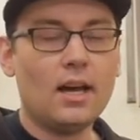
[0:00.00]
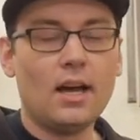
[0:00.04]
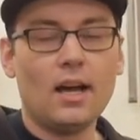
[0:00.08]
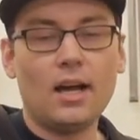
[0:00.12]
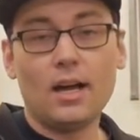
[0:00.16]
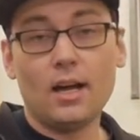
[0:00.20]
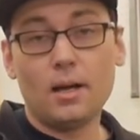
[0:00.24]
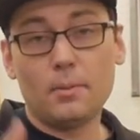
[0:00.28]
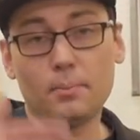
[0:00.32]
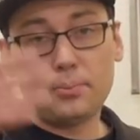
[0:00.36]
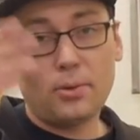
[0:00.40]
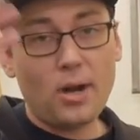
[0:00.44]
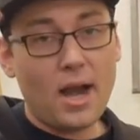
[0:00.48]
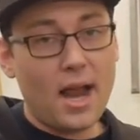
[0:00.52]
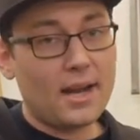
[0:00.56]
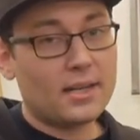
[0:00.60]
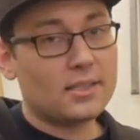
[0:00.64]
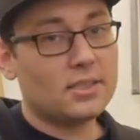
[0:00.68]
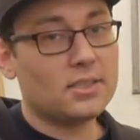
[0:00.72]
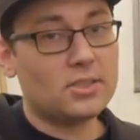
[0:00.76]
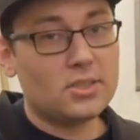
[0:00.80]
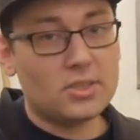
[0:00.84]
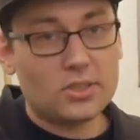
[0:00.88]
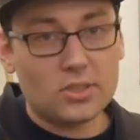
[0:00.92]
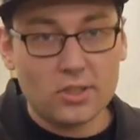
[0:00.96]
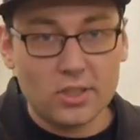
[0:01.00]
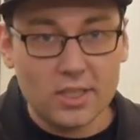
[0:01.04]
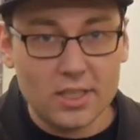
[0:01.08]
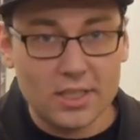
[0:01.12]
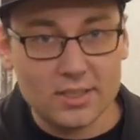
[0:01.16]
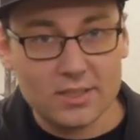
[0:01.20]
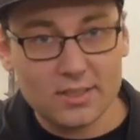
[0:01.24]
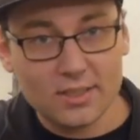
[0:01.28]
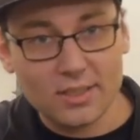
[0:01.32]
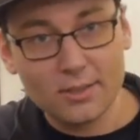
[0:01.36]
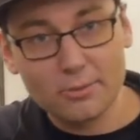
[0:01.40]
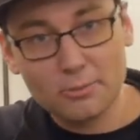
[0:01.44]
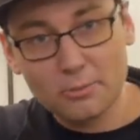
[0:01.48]
Uh, practice
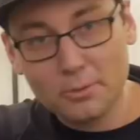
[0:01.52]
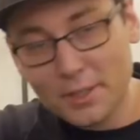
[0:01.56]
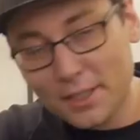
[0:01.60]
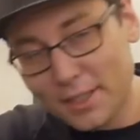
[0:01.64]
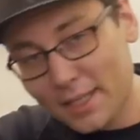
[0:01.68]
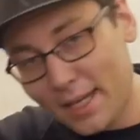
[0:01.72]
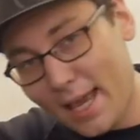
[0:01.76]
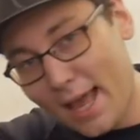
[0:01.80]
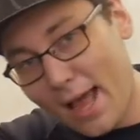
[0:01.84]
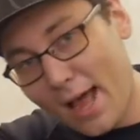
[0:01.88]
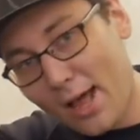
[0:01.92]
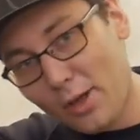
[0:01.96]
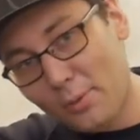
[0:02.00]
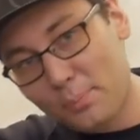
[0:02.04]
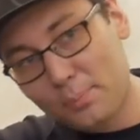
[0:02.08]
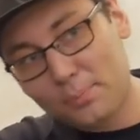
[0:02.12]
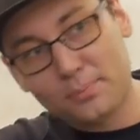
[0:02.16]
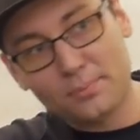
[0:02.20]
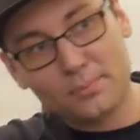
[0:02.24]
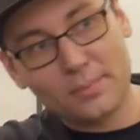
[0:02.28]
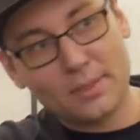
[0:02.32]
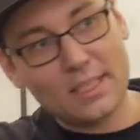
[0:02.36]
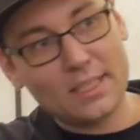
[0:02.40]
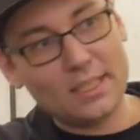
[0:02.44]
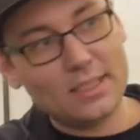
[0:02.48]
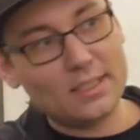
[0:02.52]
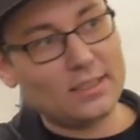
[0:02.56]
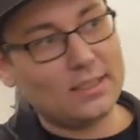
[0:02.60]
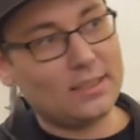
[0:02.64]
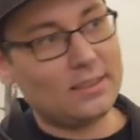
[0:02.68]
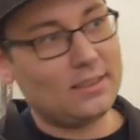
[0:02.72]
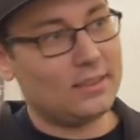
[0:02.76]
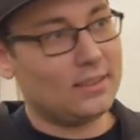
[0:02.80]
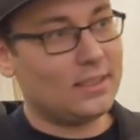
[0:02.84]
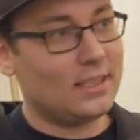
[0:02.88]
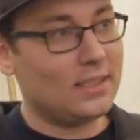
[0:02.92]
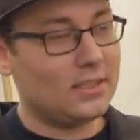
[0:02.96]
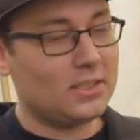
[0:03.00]
trees can really help get
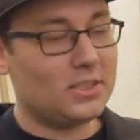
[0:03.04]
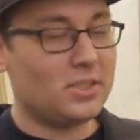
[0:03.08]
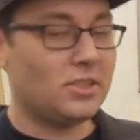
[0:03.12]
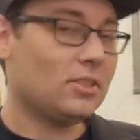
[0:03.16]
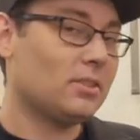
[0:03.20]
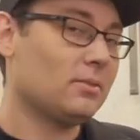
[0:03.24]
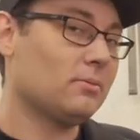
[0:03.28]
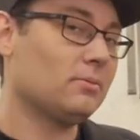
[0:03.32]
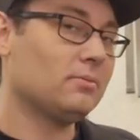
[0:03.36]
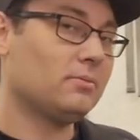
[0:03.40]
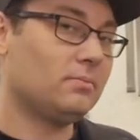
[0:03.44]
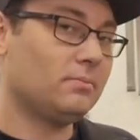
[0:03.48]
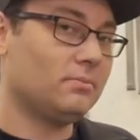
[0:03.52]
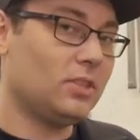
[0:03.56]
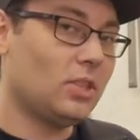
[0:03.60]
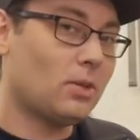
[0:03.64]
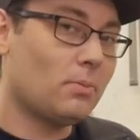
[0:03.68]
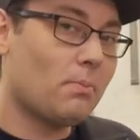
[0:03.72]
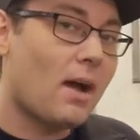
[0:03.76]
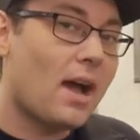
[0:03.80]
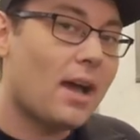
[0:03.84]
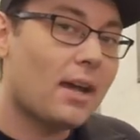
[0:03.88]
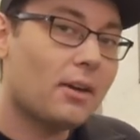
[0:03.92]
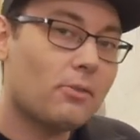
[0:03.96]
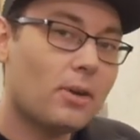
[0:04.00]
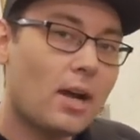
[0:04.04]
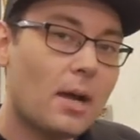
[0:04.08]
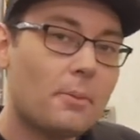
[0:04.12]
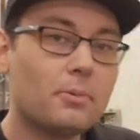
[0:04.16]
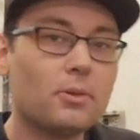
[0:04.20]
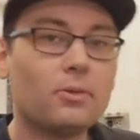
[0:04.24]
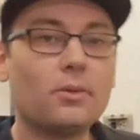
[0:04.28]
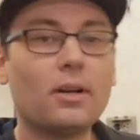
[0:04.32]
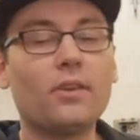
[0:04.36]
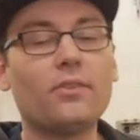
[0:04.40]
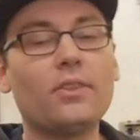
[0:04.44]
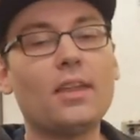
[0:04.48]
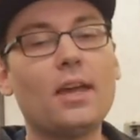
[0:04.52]
get your, your mind
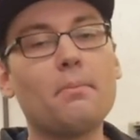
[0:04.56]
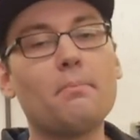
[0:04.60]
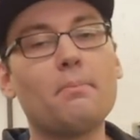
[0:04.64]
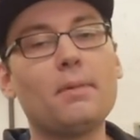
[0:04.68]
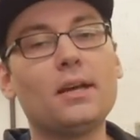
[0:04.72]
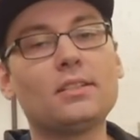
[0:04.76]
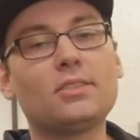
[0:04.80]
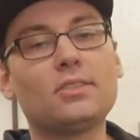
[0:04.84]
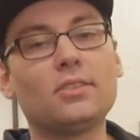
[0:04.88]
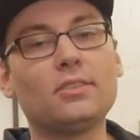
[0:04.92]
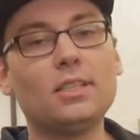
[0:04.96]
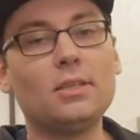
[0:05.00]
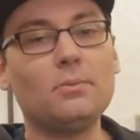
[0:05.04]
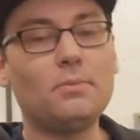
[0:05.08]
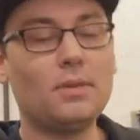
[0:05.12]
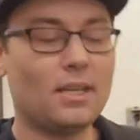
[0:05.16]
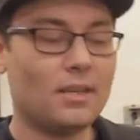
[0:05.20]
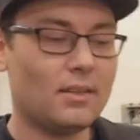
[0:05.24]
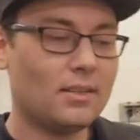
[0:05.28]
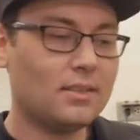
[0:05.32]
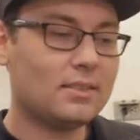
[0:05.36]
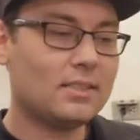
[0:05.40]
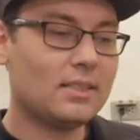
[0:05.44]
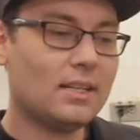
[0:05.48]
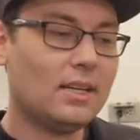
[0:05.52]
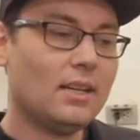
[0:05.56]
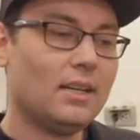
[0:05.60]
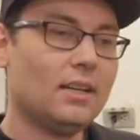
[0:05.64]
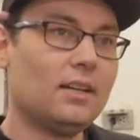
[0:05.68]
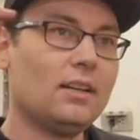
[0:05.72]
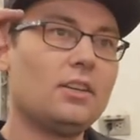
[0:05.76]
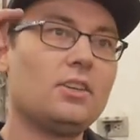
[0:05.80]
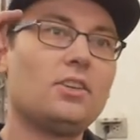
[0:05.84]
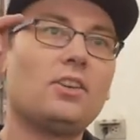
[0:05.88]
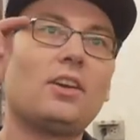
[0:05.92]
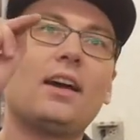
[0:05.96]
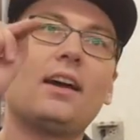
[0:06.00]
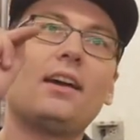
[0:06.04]
wrapped around that mentally because
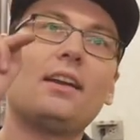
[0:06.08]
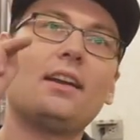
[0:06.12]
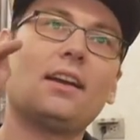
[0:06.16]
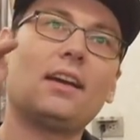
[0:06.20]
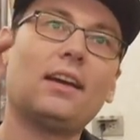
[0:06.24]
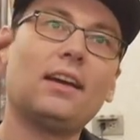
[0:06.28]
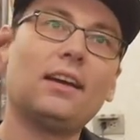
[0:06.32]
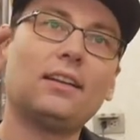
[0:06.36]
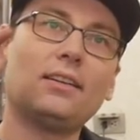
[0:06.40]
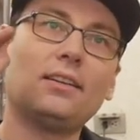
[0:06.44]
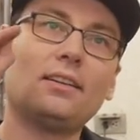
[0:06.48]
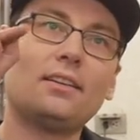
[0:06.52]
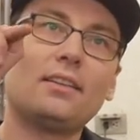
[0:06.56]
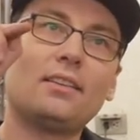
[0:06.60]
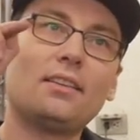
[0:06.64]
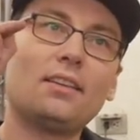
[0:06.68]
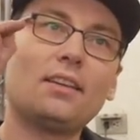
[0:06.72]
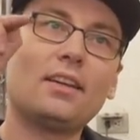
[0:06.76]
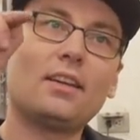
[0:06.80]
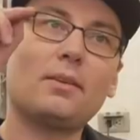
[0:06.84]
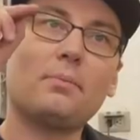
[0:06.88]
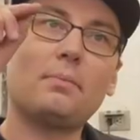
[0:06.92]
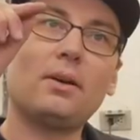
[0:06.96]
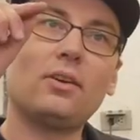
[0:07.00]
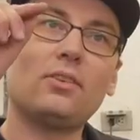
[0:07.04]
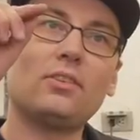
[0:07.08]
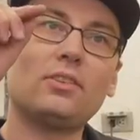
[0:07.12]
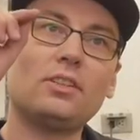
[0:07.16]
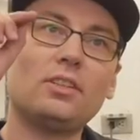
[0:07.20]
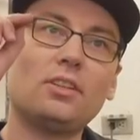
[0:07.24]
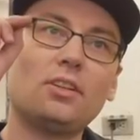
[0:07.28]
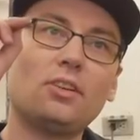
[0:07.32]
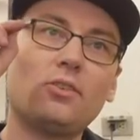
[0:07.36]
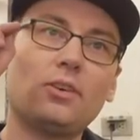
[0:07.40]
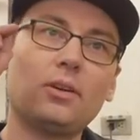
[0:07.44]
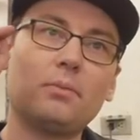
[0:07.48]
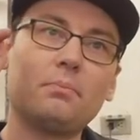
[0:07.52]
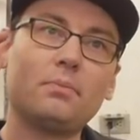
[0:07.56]
you kind of got to think about, you
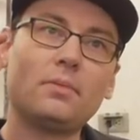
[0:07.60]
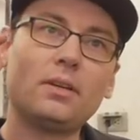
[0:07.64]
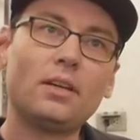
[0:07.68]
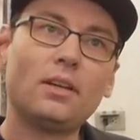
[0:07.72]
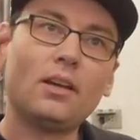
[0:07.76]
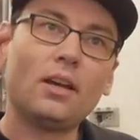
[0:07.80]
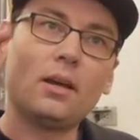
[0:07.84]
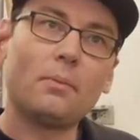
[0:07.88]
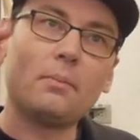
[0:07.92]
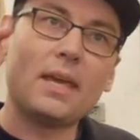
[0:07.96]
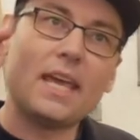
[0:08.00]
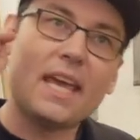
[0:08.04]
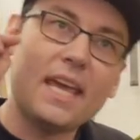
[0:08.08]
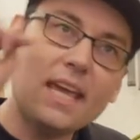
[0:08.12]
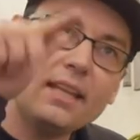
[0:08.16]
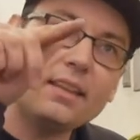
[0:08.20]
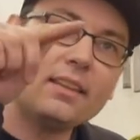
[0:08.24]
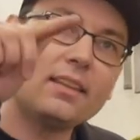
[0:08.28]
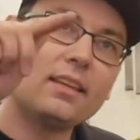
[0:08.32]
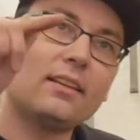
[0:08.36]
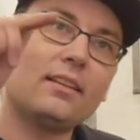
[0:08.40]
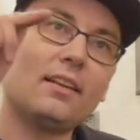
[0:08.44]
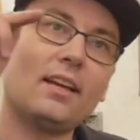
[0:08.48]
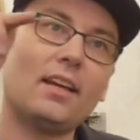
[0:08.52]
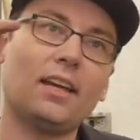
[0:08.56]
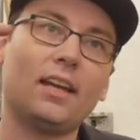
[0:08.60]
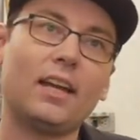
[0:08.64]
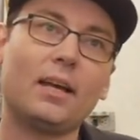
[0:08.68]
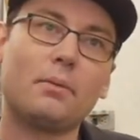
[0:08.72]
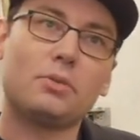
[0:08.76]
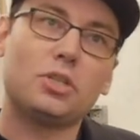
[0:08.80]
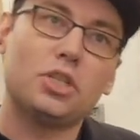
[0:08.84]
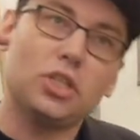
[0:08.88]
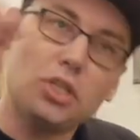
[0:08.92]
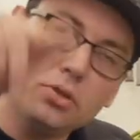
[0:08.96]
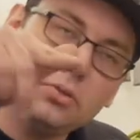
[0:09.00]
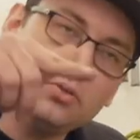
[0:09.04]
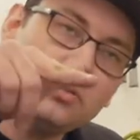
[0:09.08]
know, I'm hitting the light, I'm
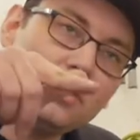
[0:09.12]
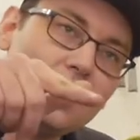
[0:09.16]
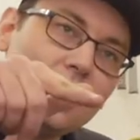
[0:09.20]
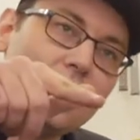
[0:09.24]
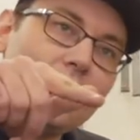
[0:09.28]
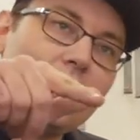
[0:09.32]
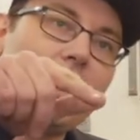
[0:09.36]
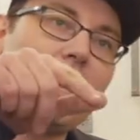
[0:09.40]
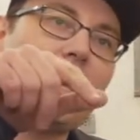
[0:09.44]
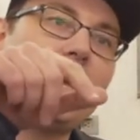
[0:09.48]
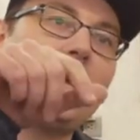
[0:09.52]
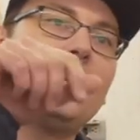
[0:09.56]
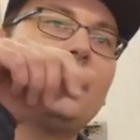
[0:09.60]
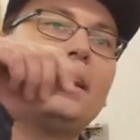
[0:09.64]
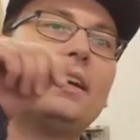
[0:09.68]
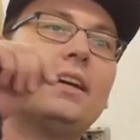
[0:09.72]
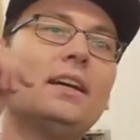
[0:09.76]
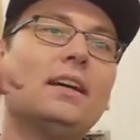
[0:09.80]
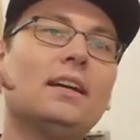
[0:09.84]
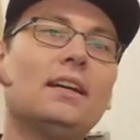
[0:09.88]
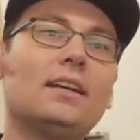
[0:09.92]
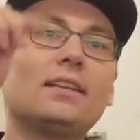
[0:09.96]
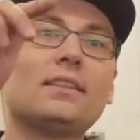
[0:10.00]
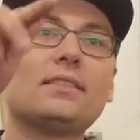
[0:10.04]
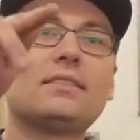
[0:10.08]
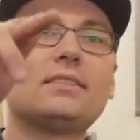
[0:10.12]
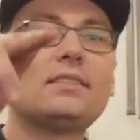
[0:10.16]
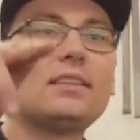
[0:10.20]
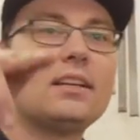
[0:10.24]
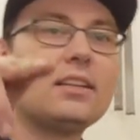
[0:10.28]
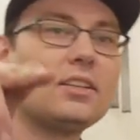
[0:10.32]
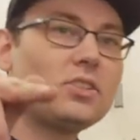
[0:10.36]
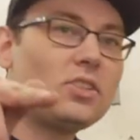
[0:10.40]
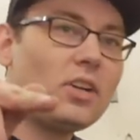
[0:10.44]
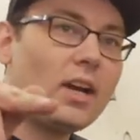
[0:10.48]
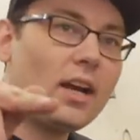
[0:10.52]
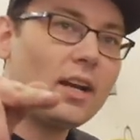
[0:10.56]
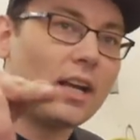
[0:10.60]
shooting the light
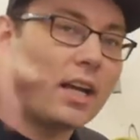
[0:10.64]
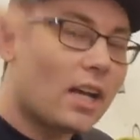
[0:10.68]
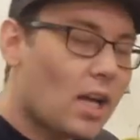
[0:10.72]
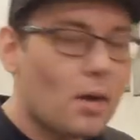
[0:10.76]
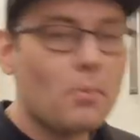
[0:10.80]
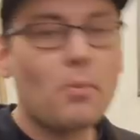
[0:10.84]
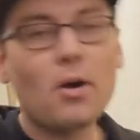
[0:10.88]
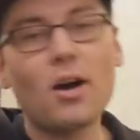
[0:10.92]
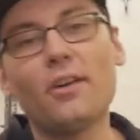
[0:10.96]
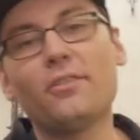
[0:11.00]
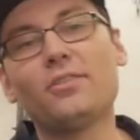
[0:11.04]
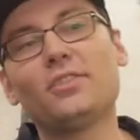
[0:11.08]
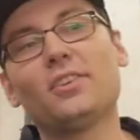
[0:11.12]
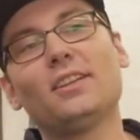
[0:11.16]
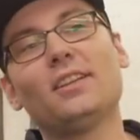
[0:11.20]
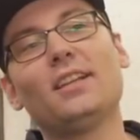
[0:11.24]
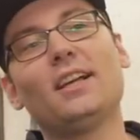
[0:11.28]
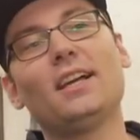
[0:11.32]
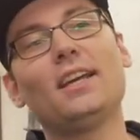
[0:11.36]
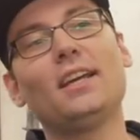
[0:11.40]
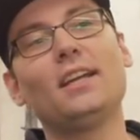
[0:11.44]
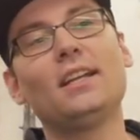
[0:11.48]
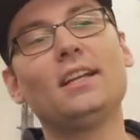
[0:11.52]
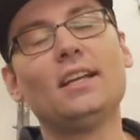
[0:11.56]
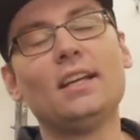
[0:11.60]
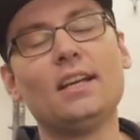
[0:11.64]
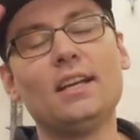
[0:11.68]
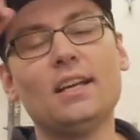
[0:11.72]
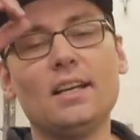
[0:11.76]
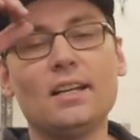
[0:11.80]
instead of trying to come off the light.